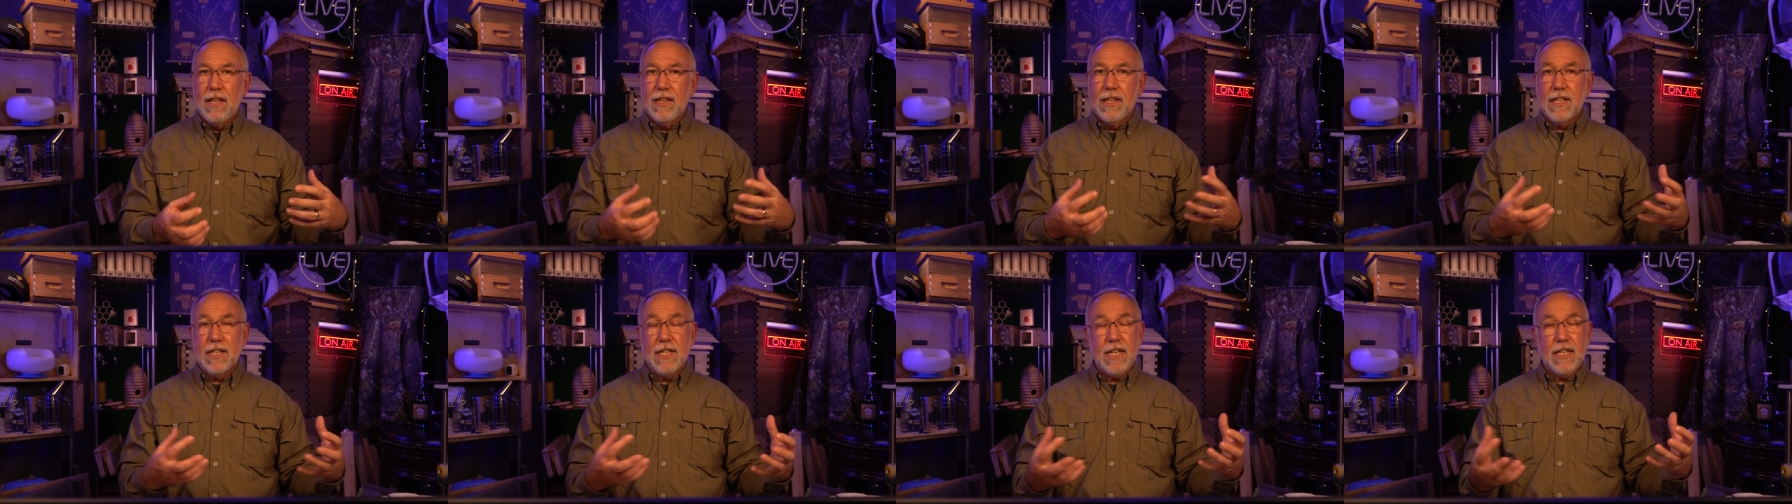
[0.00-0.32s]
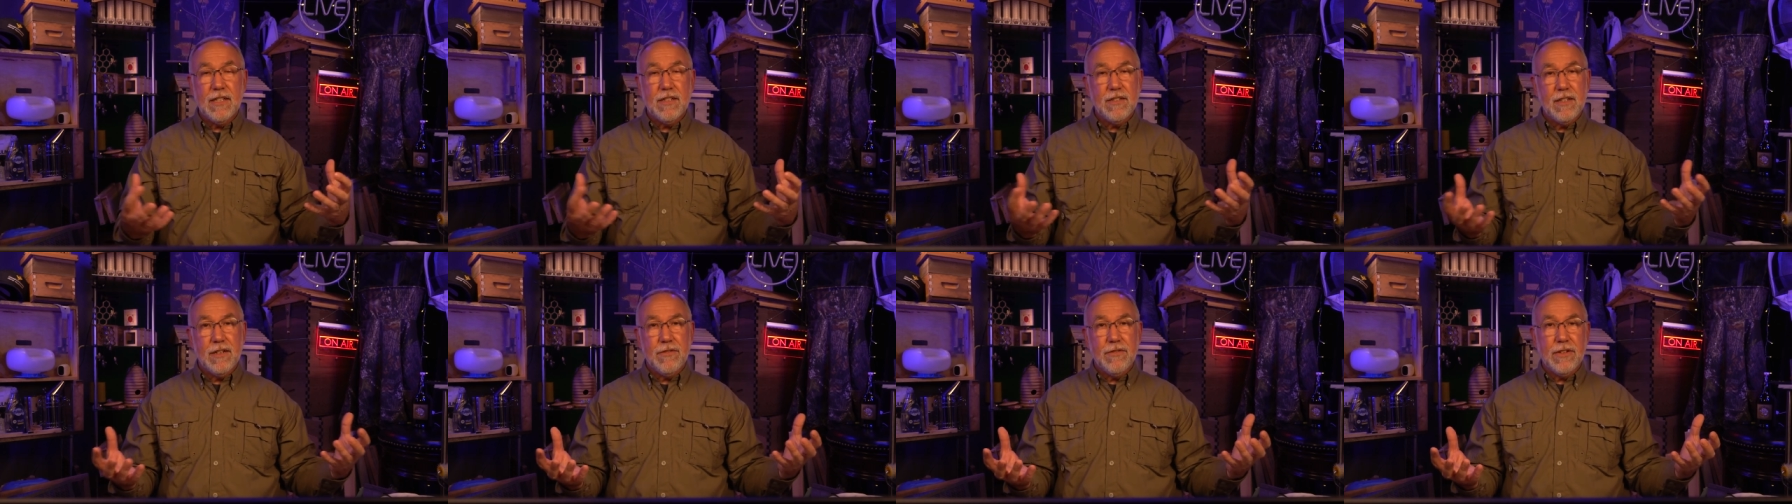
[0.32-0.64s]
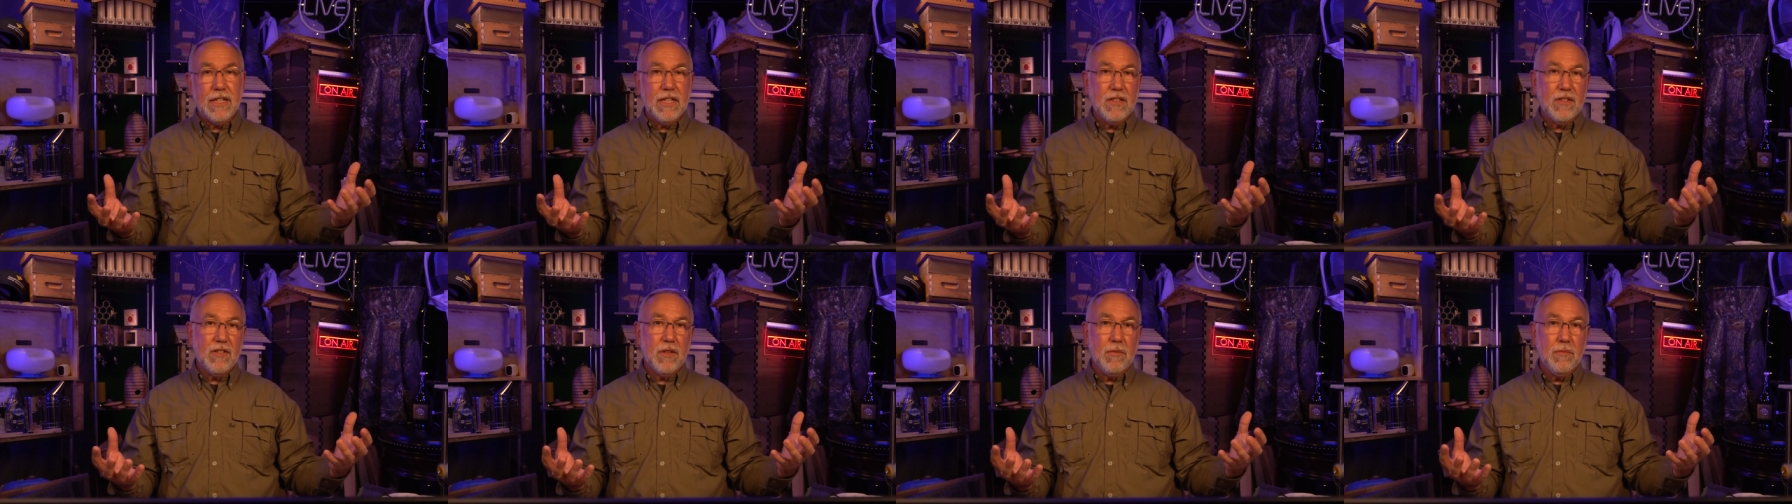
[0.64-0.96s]
the nest never
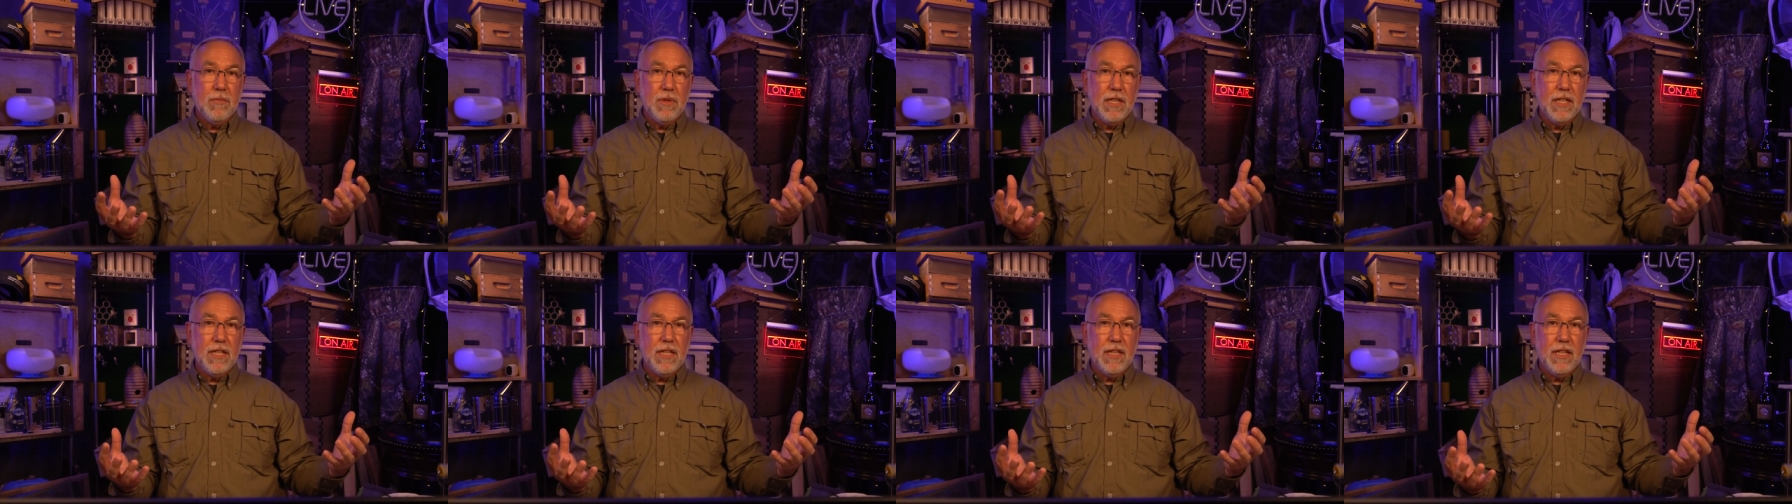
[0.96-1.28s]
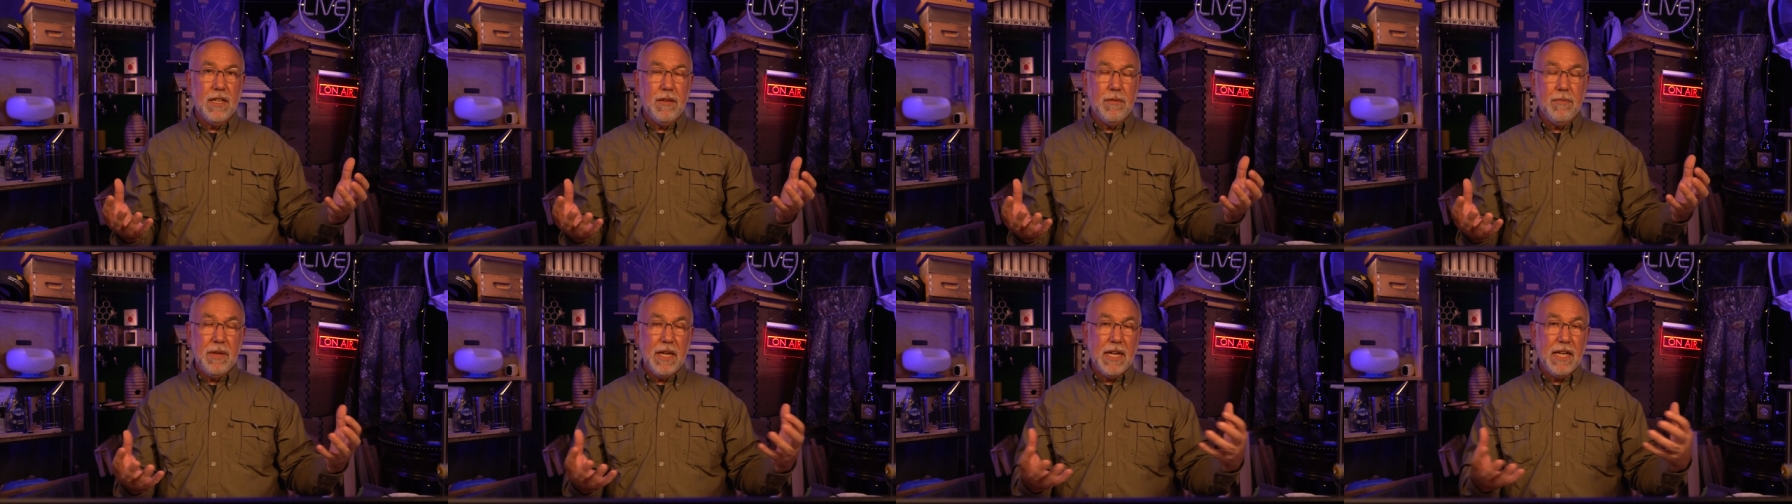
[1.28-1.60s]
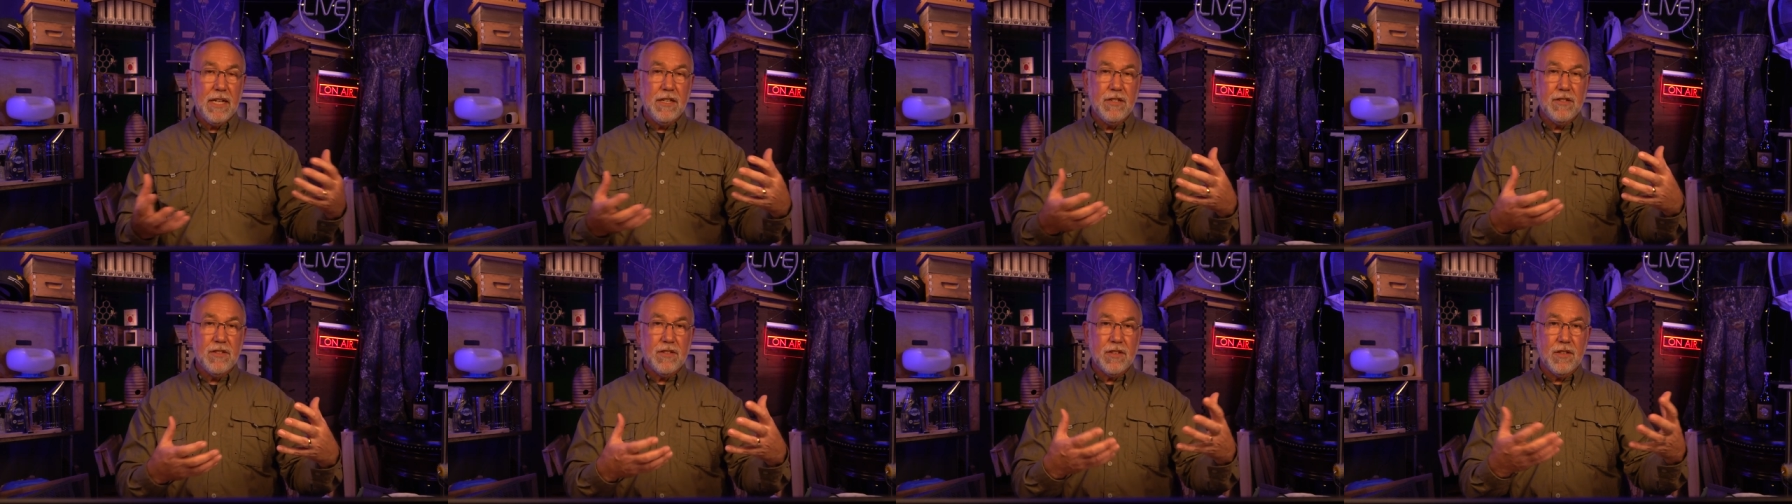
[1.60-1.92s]
gets completely abandoned,